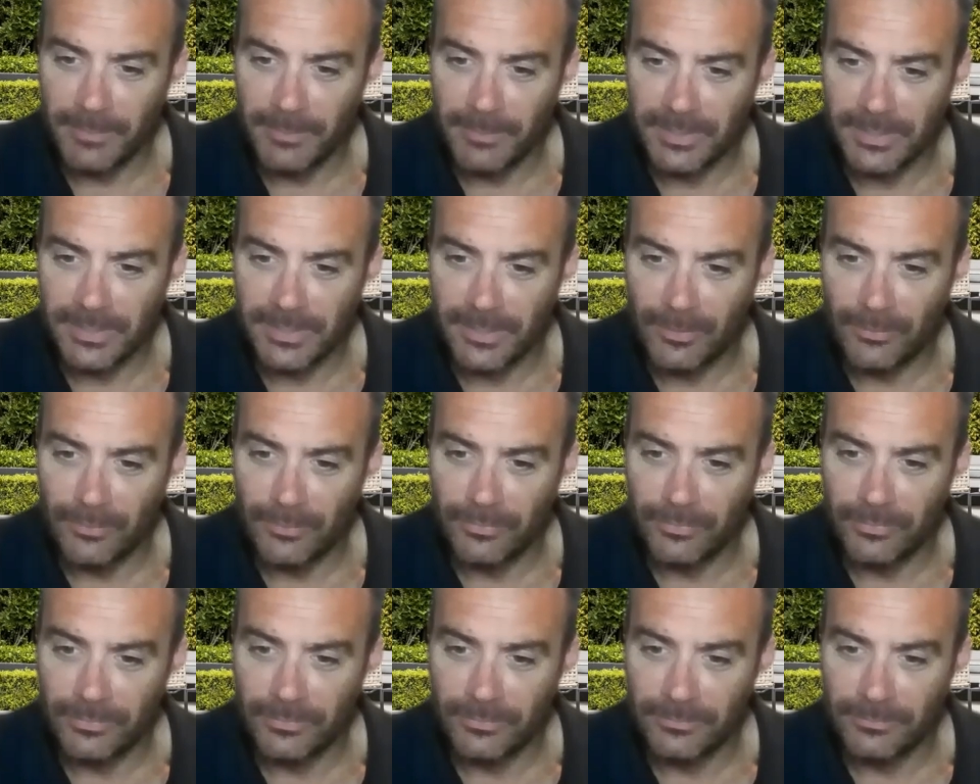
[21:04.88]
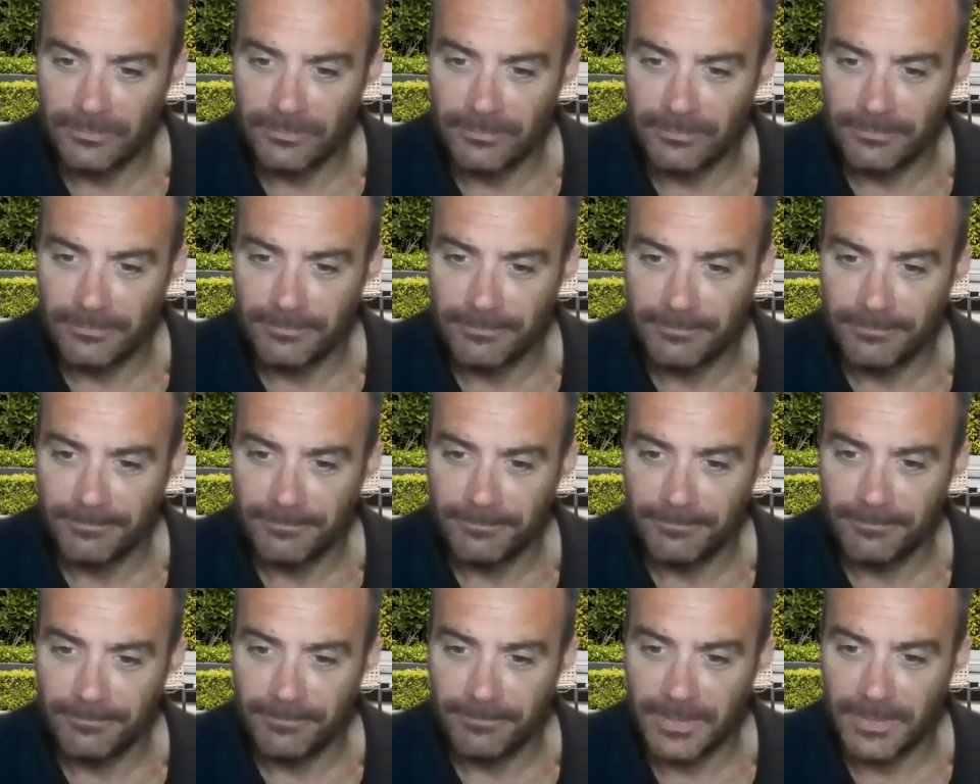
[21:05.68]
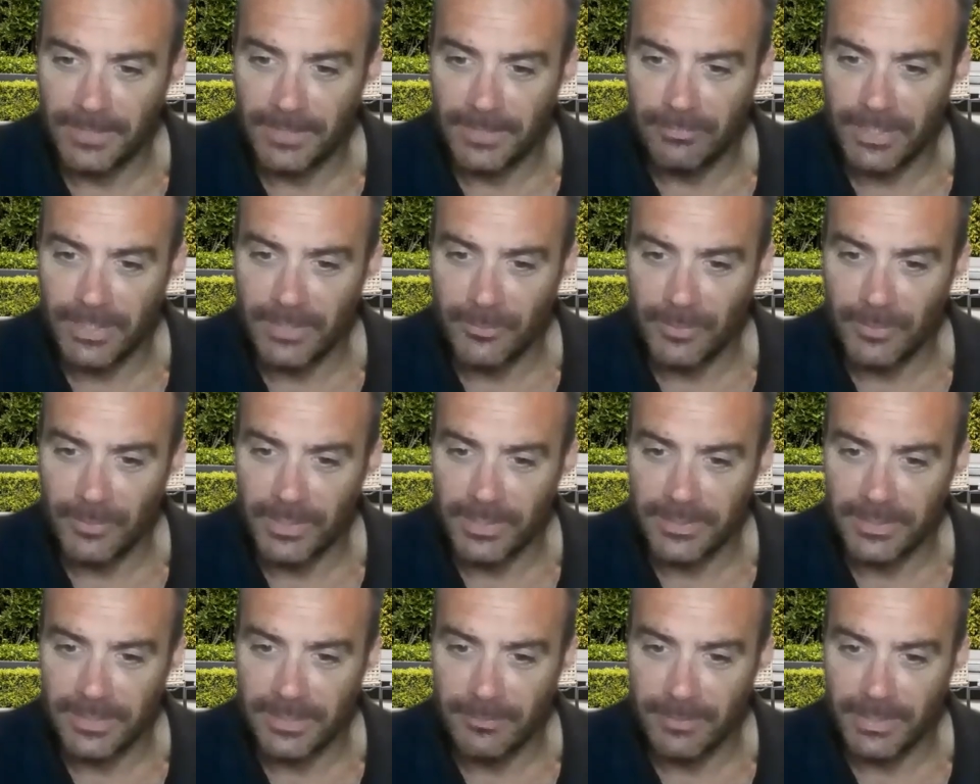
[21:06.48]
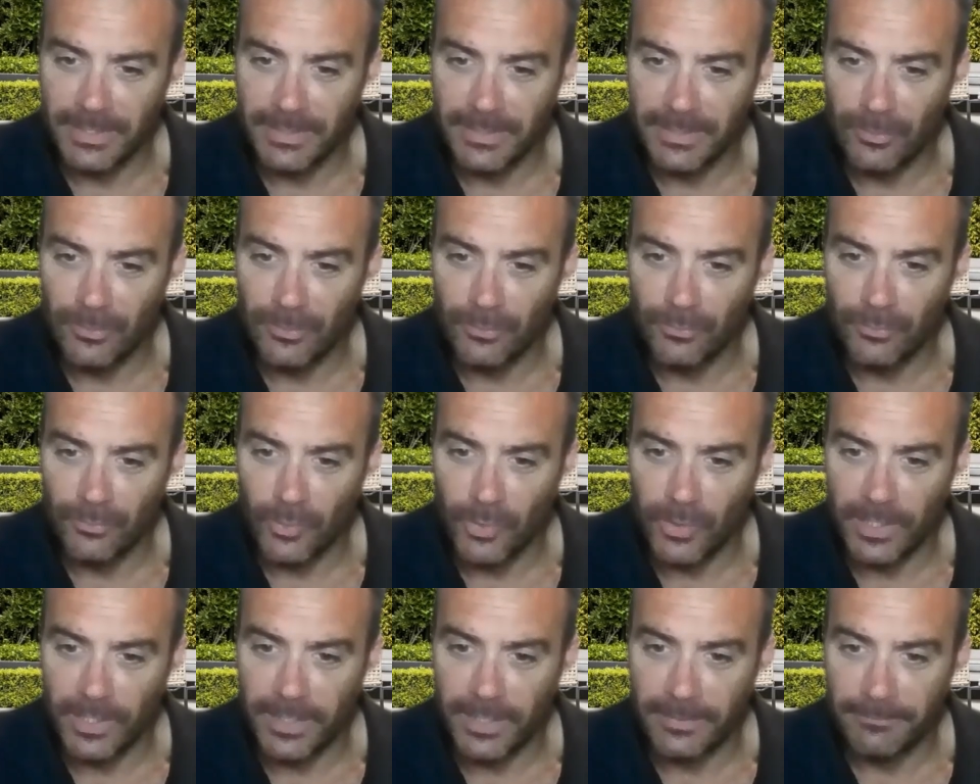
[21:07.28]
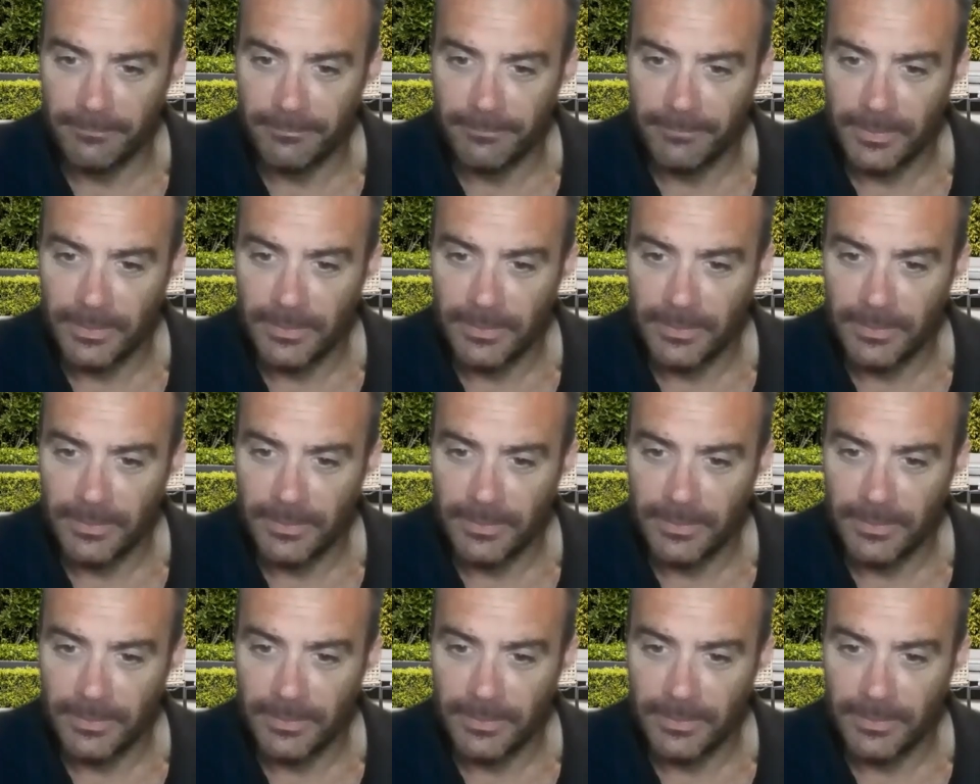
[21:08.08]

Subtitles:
and myself, if anyone is coming in on Friday.